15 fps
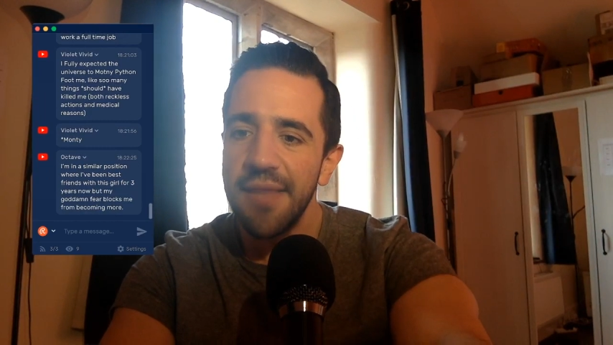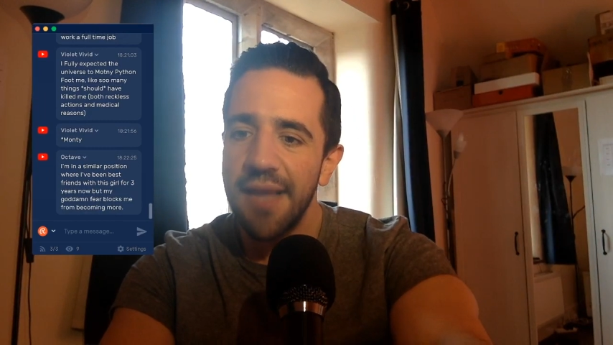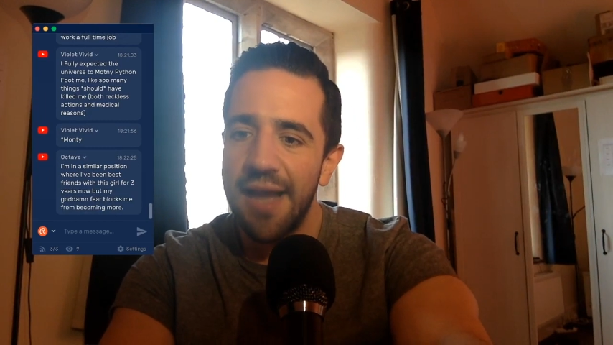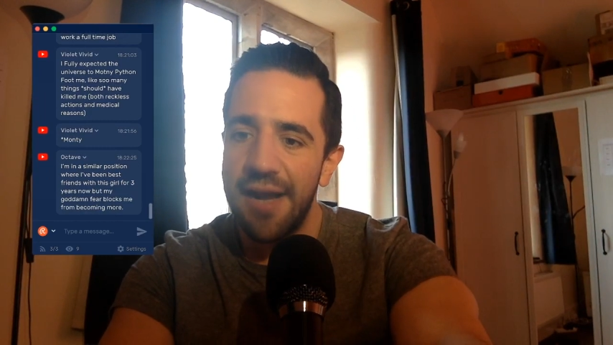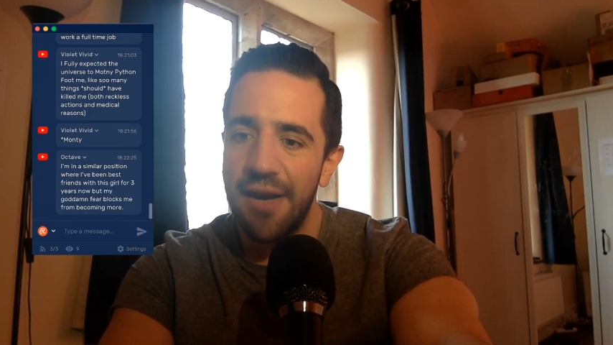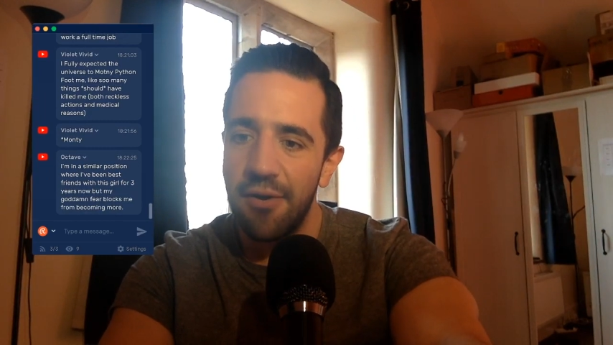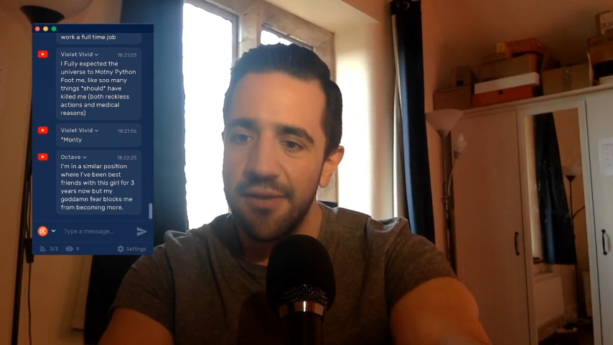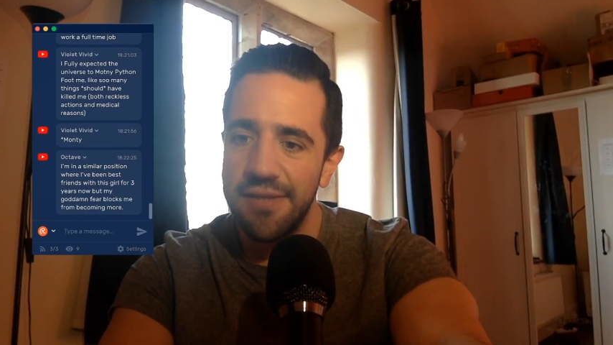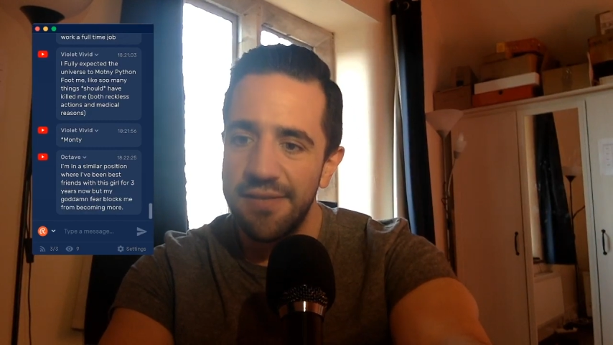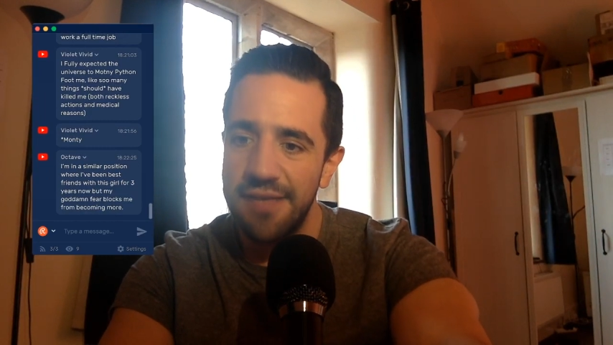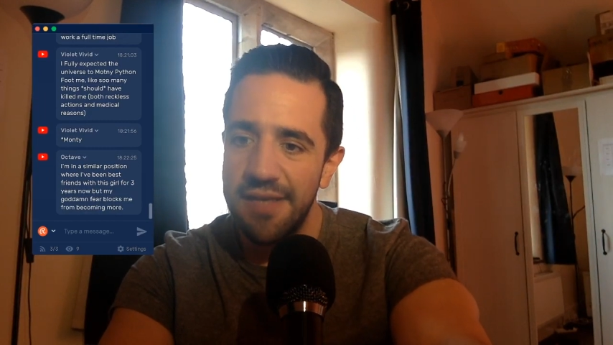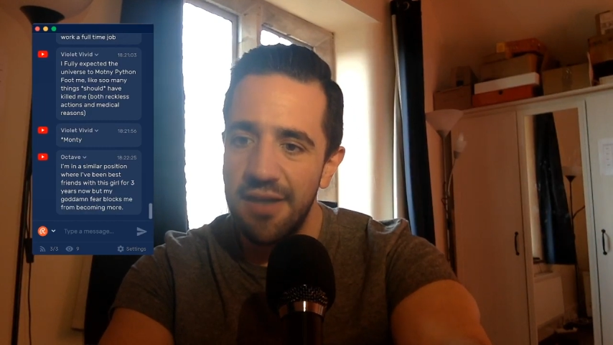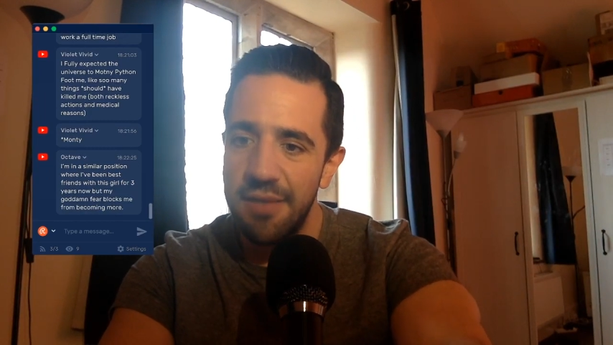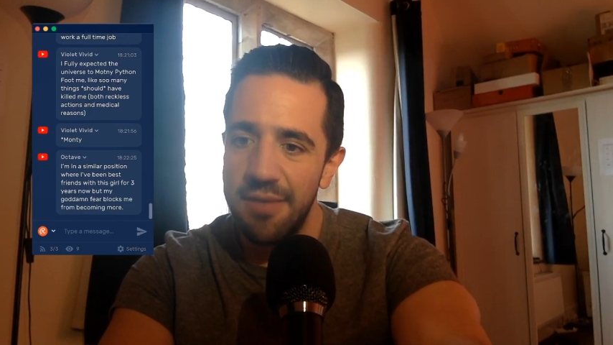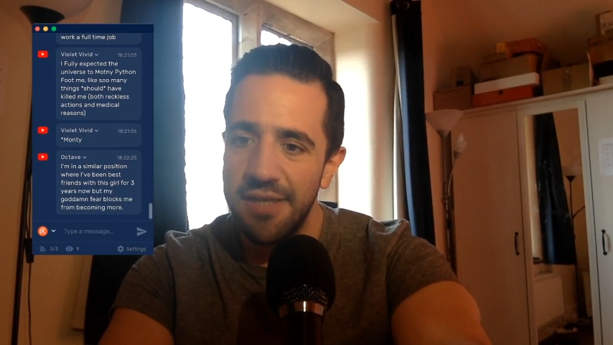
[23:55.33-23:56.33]
And Octave
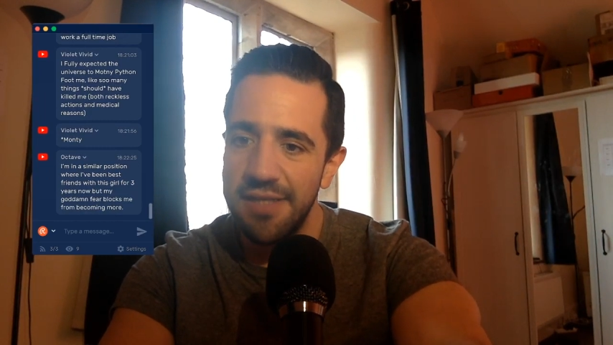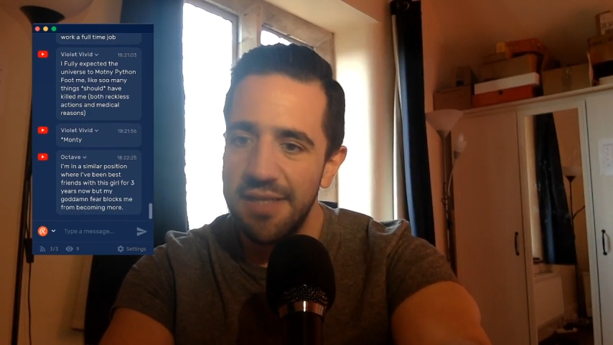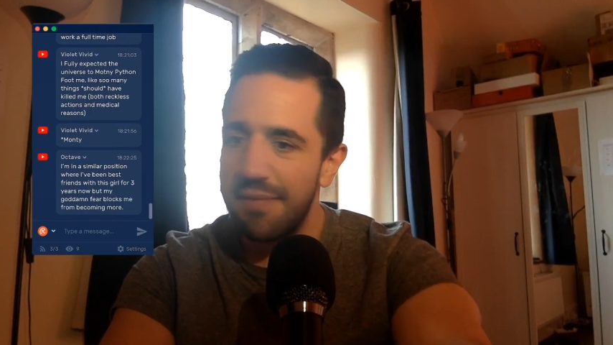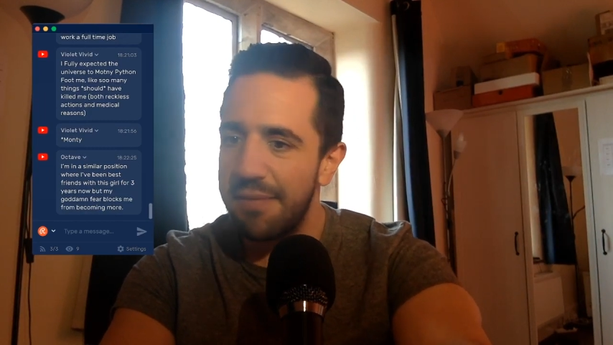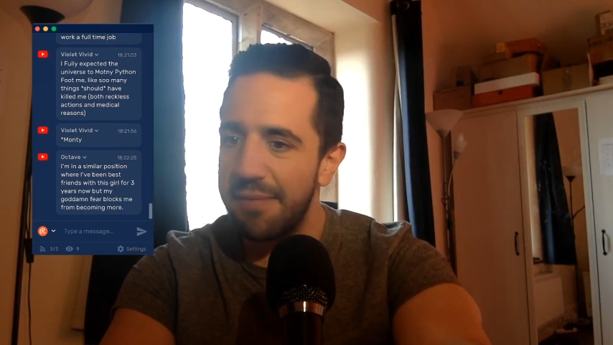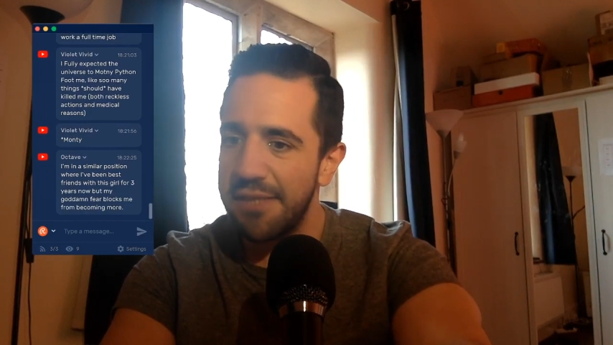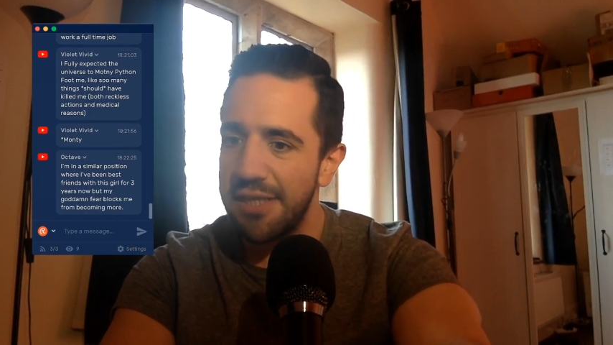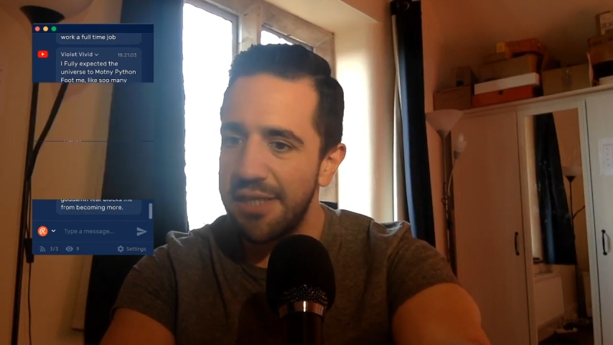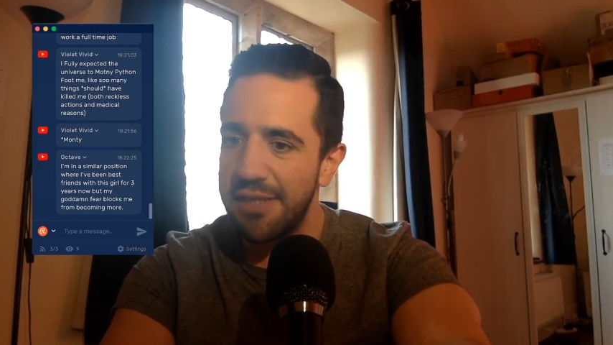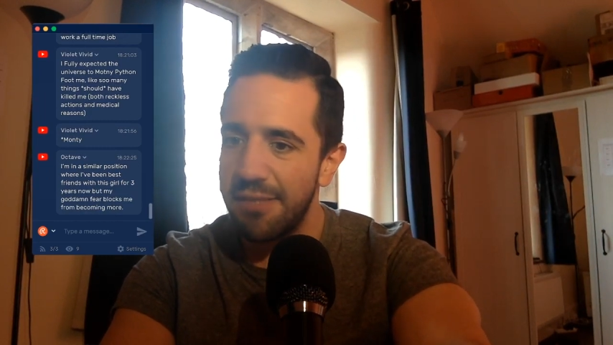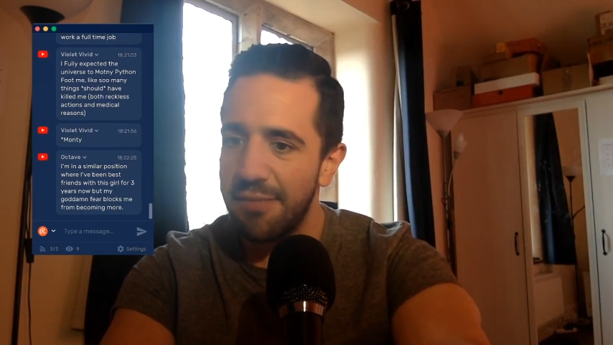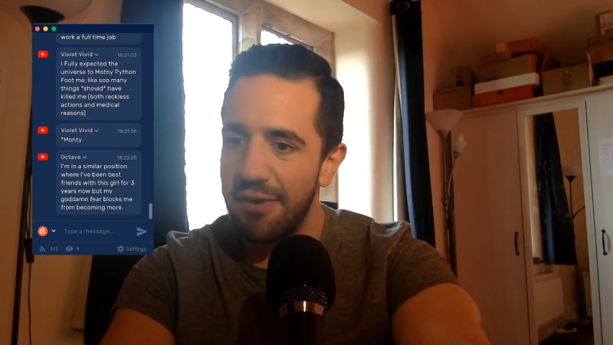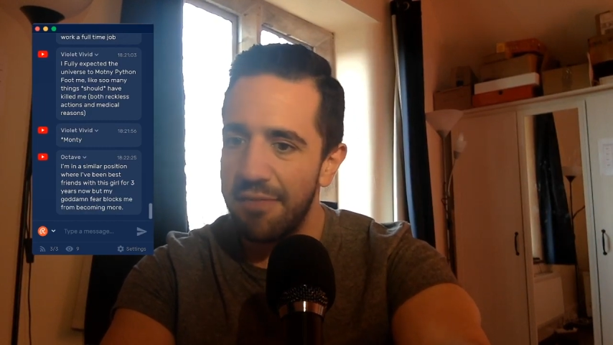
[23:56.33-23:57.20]
said, I'm in a similar position where